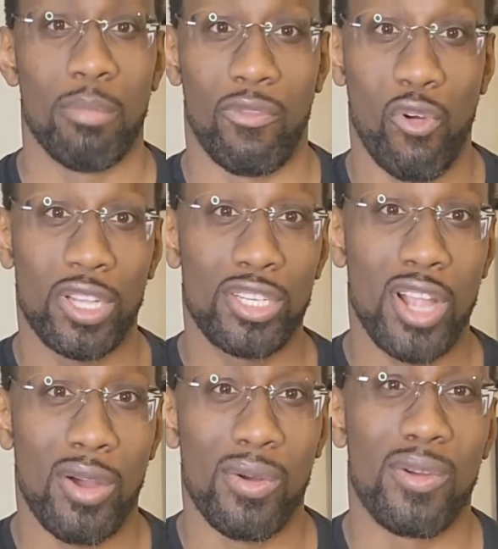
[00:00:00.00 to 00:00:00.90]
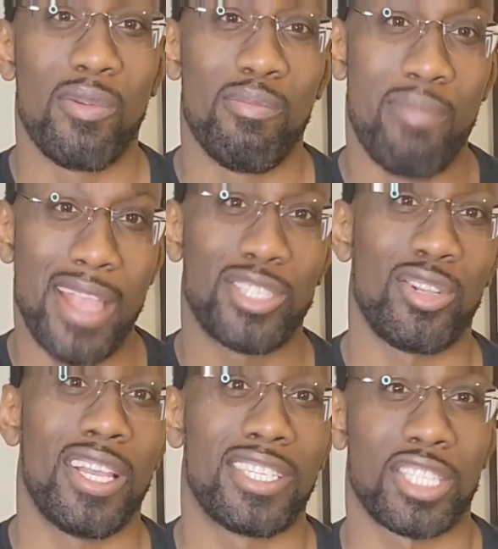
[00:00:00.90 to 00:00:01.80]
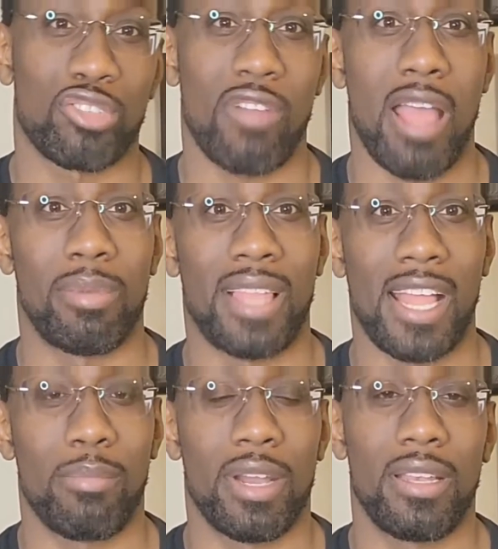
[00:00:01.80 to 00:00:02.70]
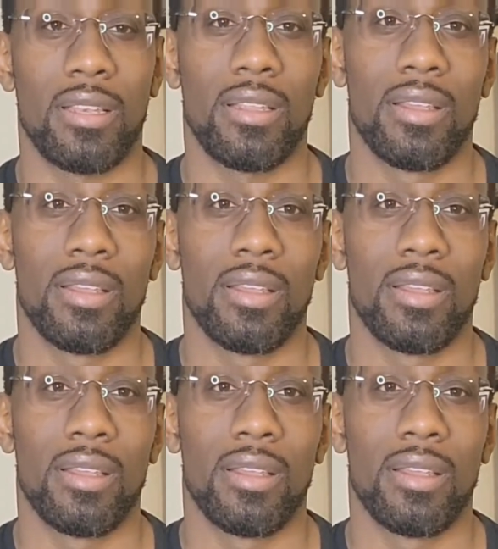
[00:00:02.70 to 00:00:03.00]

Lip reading: Before you go, make sure you hit the subscribe and like button.